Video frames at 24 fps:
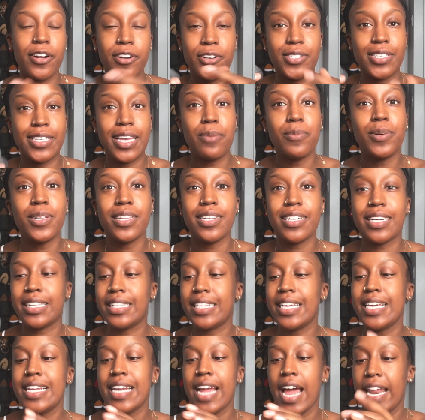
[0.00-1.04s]
Your skin will look
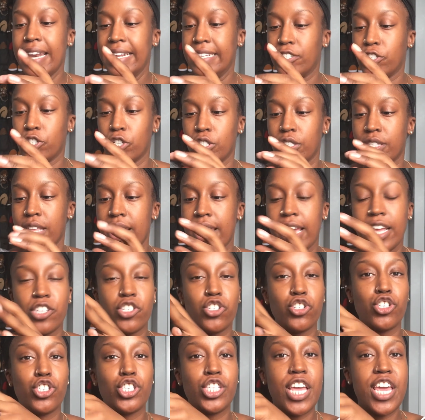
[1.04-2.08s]
clean, and it's
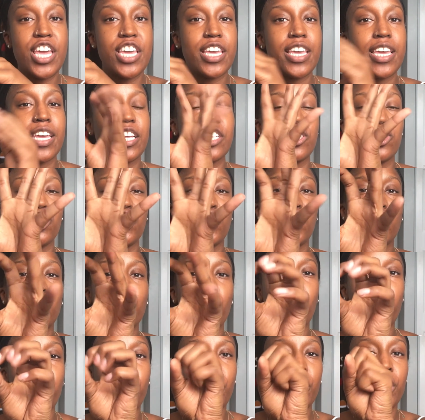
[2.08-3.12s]
just taking and
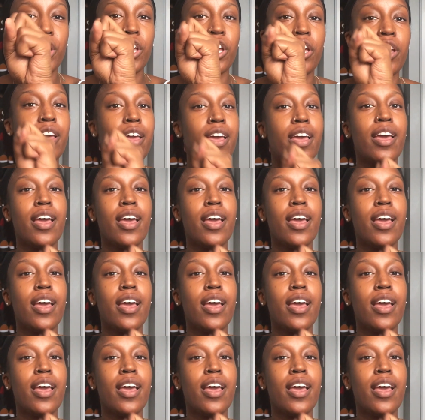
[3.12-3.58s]
sucking